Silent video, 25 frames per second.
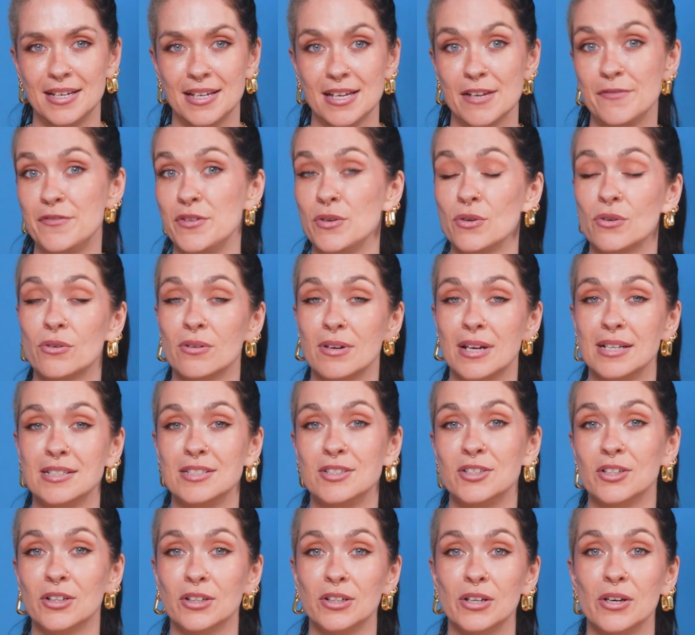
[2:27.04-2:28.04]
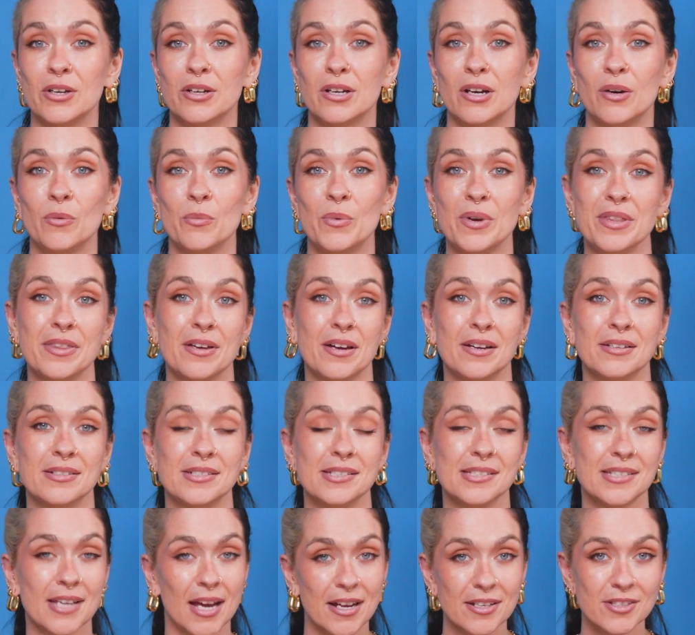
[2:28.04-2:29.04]
If you created your logo with our
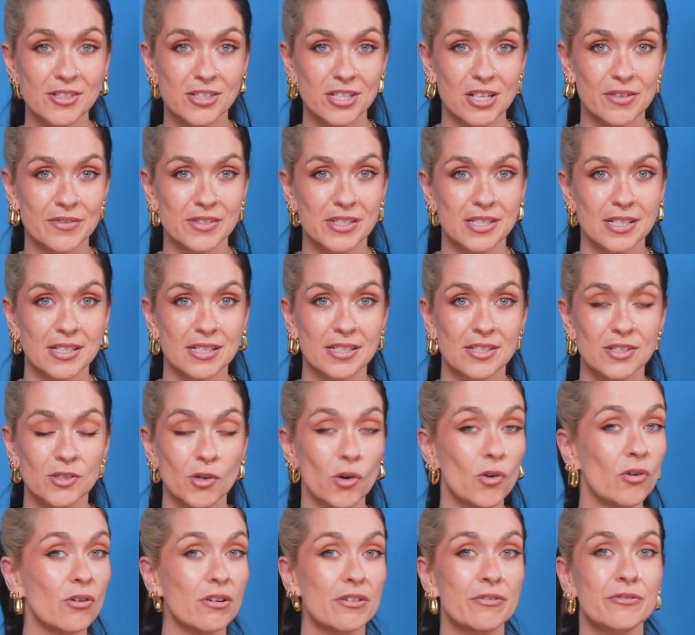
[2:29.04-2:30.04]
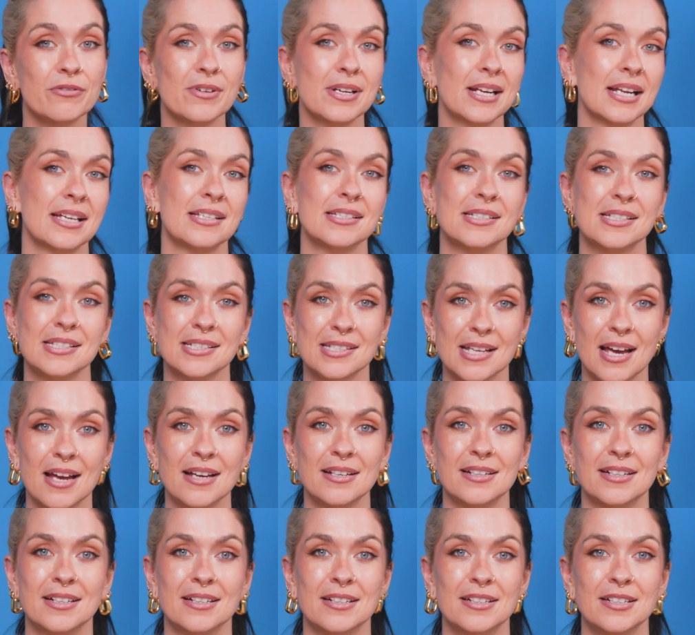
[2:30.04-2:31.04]
design services or a freelance
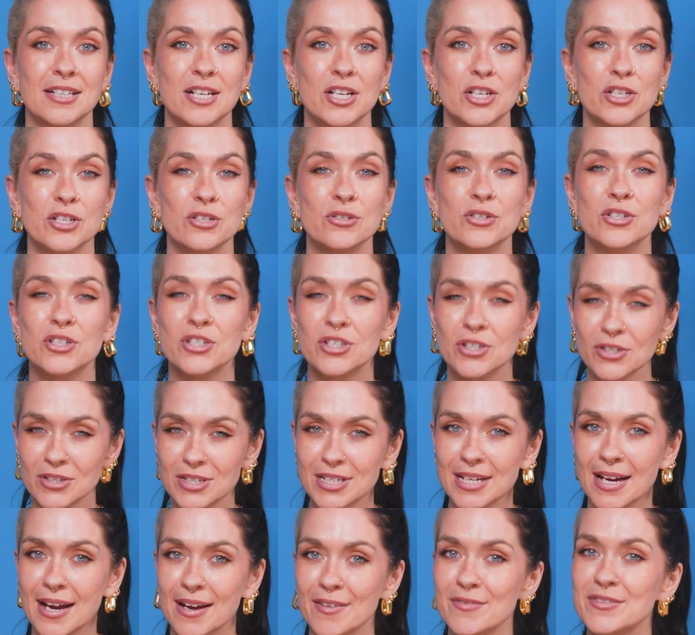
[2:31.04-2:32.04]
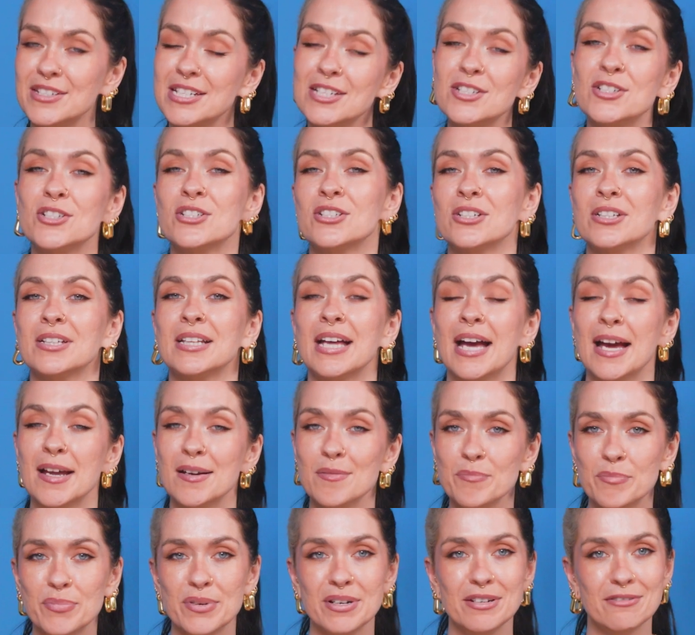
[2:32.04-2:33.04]
designer, you should have digital
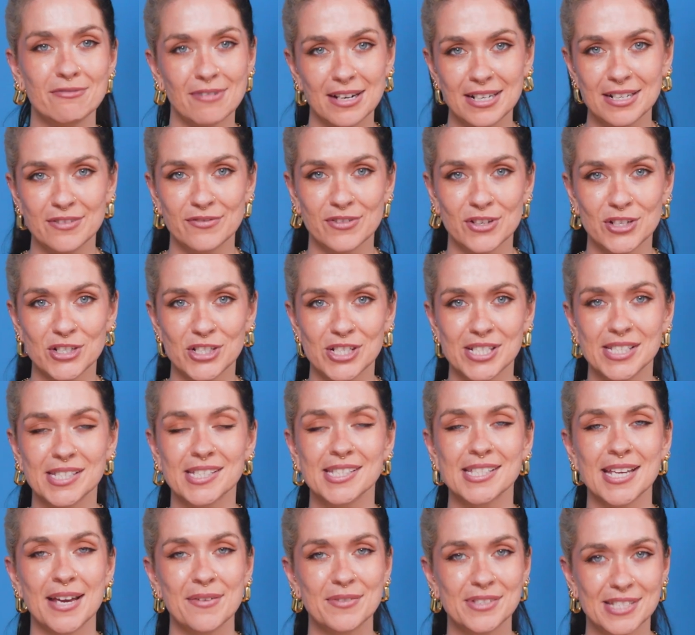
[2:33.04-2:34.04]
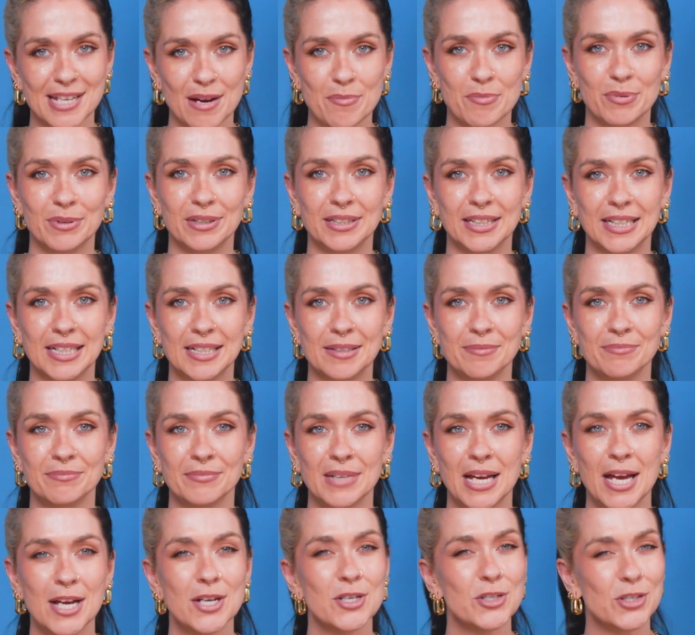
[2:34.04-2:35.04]
and print-ready versions saved separately.
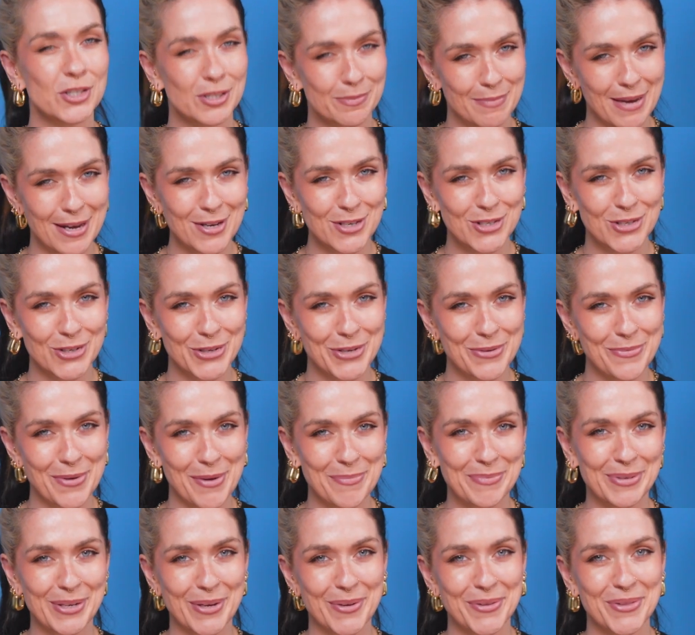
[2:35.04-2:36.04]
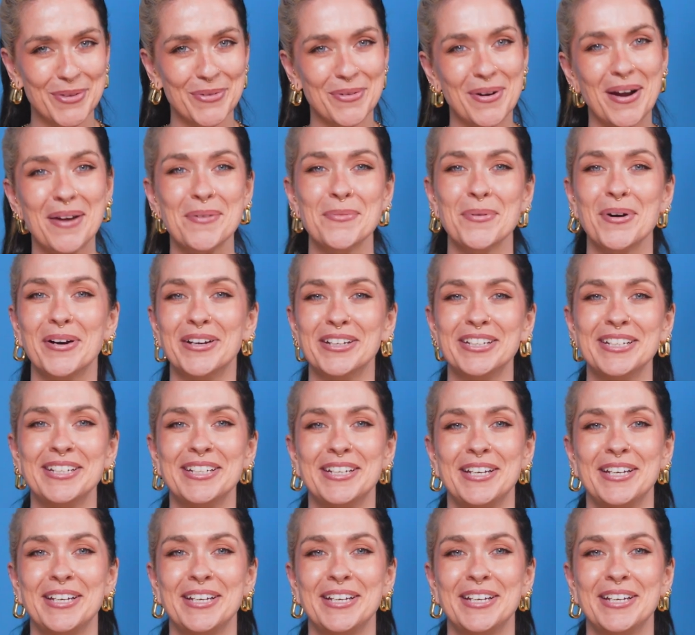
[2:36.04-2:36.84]
Just make sure you upload the right one.